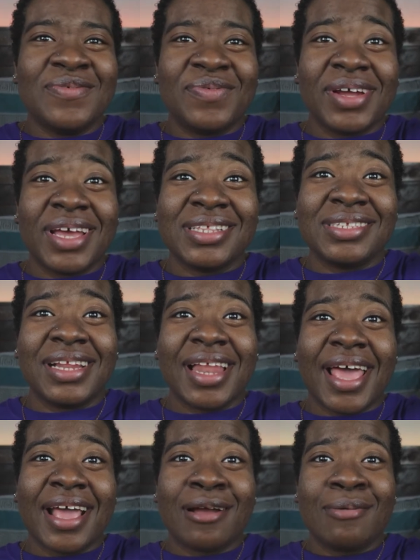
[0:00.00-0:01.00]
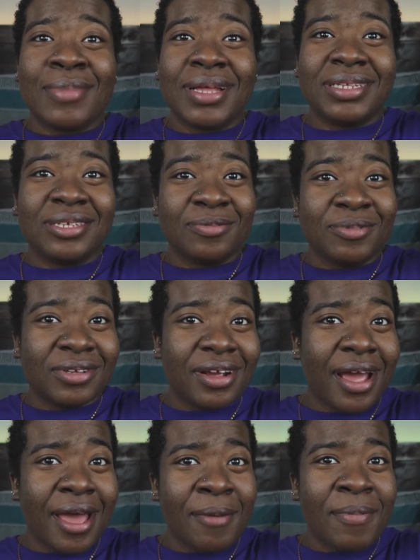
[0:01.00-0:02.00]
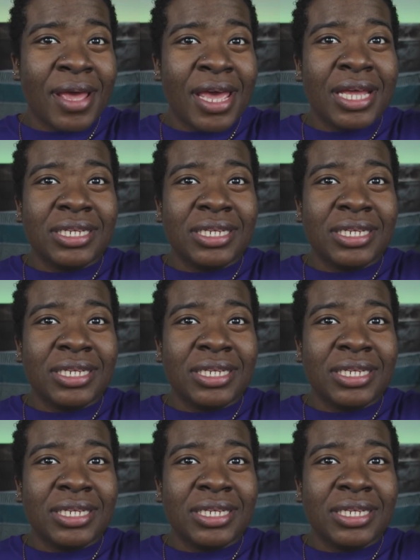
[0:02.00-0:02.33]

Don't forget to like, comment, subscribe,